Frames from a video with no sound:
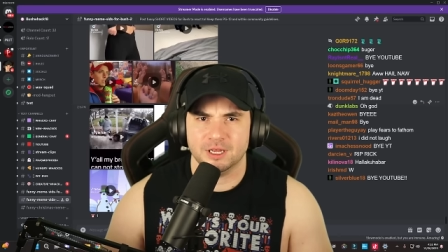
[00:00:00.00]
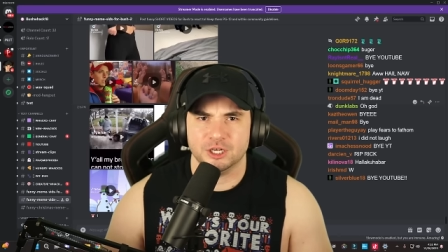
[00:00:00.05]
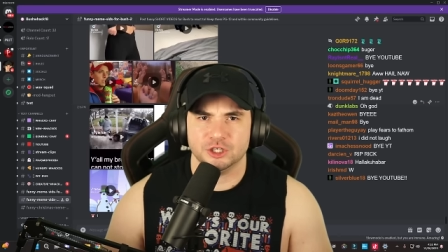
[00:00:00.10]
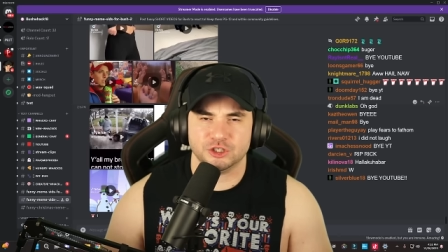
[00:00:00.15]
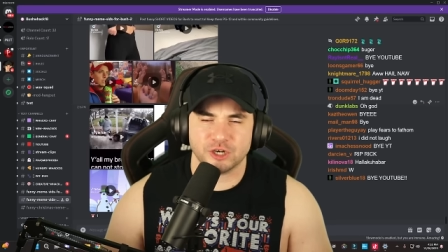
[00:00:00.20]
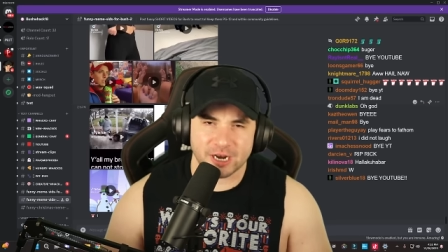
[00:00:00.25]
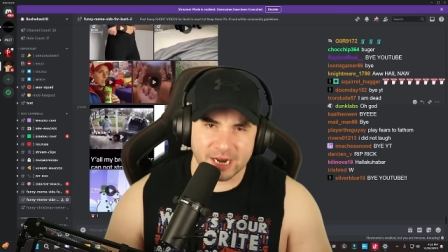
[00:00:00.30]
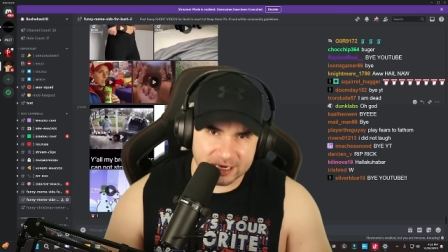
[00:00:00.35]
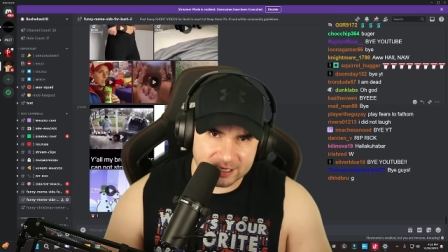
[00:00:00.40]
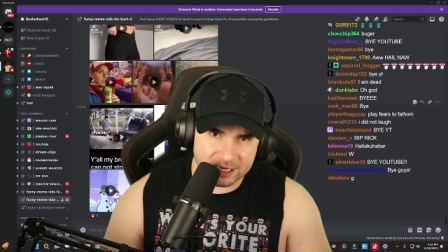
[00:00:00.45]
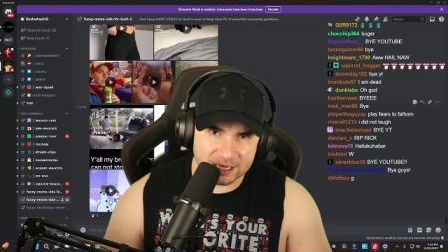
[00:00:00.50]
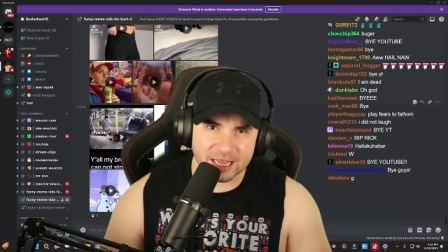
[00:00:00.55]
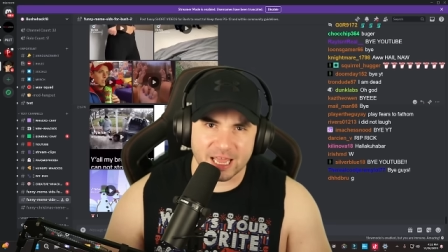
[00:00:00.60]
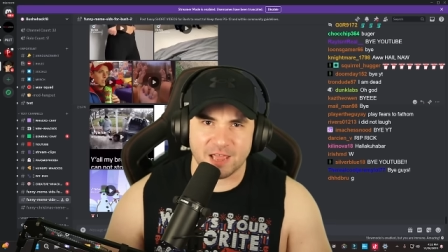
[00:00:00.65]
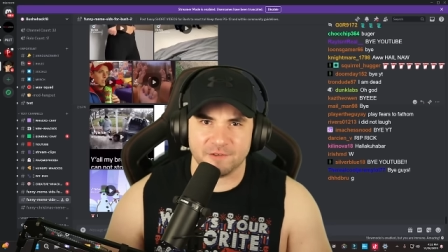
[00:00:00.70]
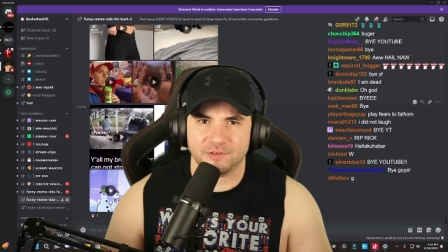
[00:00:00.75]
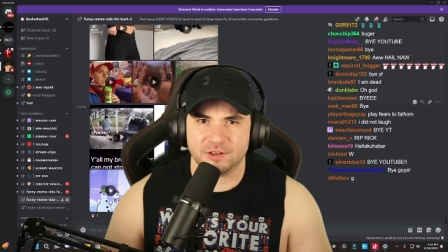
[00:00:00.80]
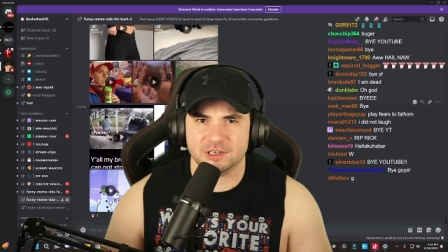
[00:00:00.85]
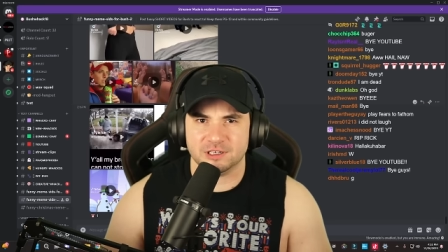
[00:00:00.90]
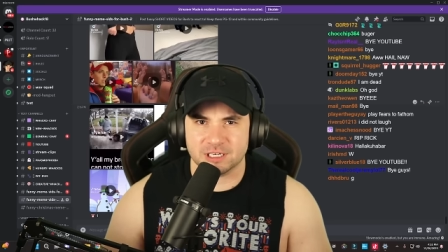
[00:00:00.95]
try not to
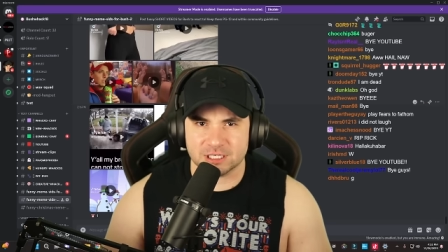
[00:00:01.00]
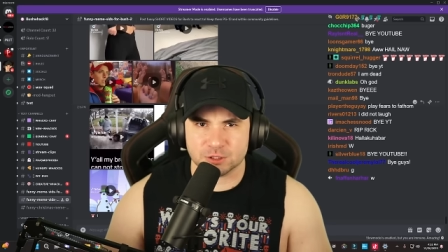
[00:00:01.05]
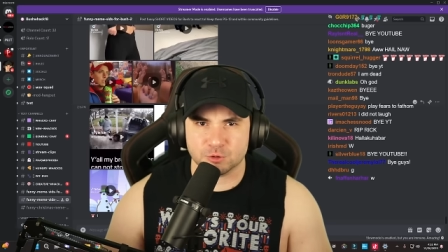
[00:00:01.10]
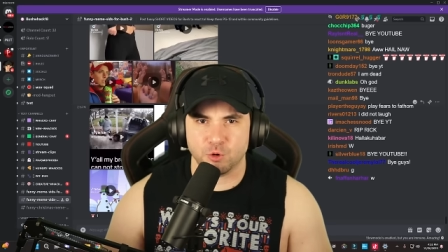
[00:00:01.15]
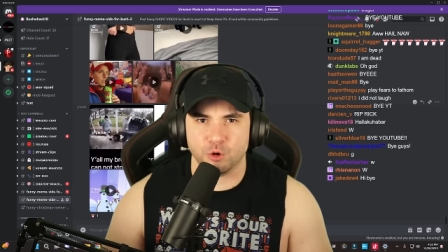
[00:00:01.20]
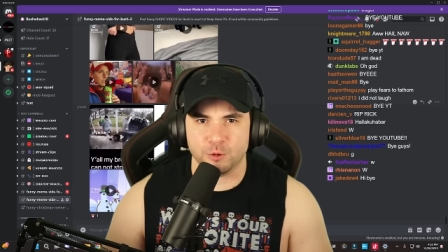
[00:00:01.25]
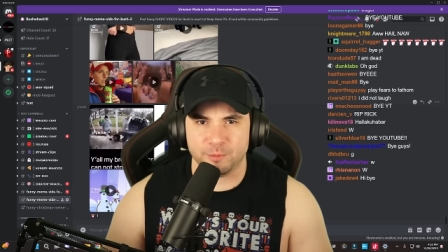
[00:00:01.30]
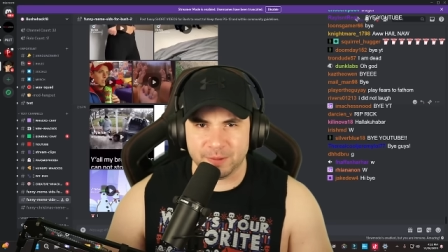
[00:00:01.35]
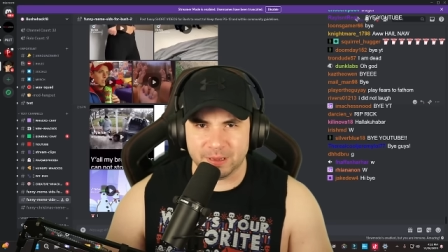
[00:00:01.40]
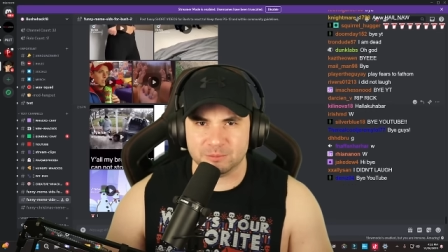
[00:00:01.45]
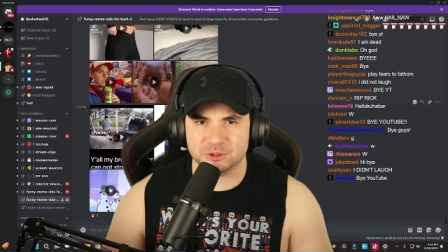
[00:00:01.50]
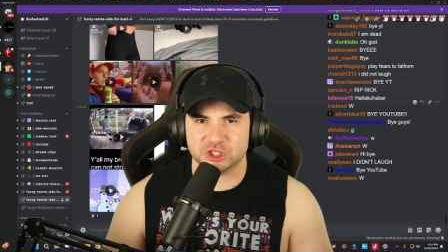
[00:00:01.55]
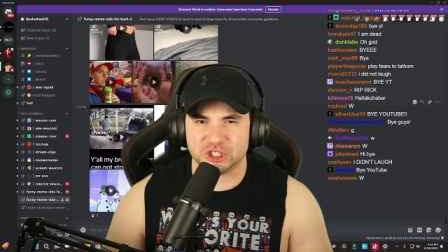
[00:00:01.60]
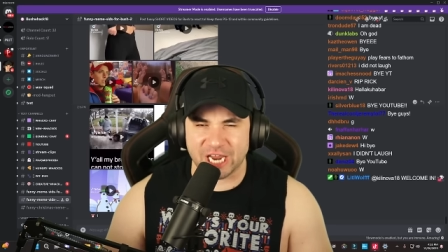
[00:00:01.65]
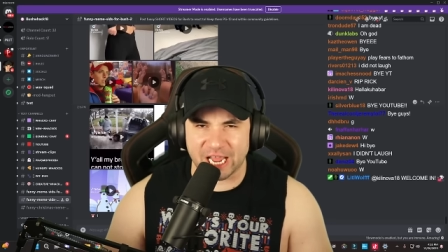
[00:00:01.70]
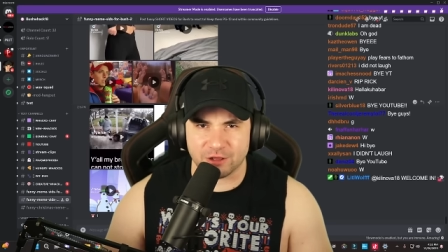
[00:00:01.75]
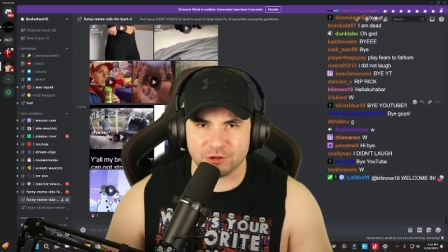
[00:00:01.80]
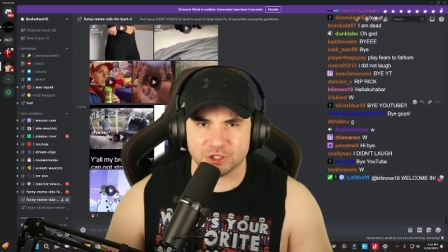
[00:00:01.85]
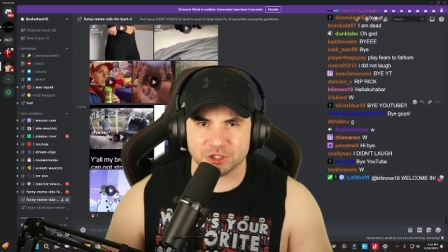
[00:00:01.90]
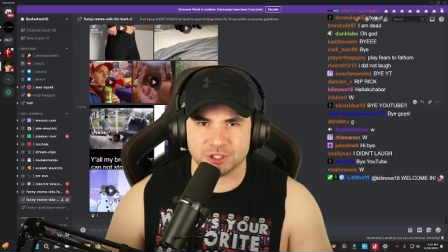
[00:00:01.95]
laugh, Discord memes
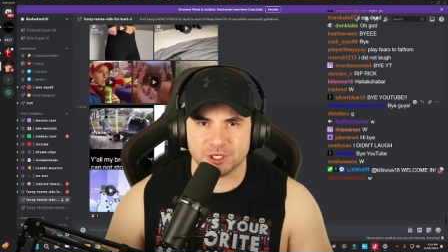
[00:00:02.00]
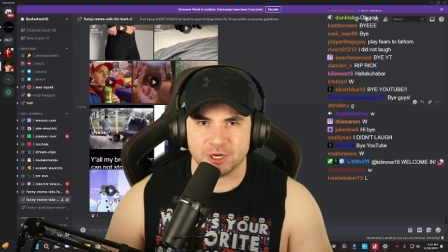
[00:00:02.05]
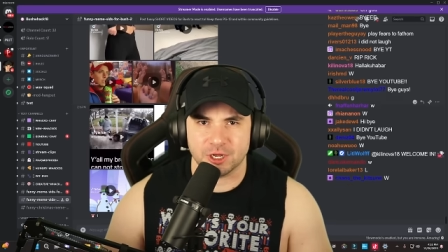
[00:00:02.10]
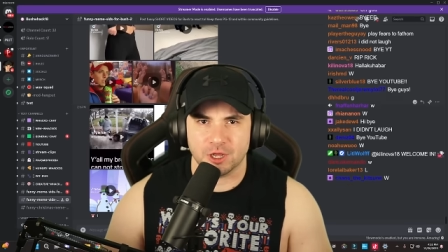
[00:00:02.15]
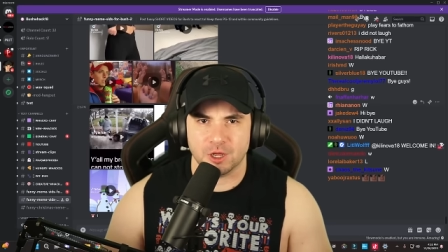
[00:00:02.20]
challenge.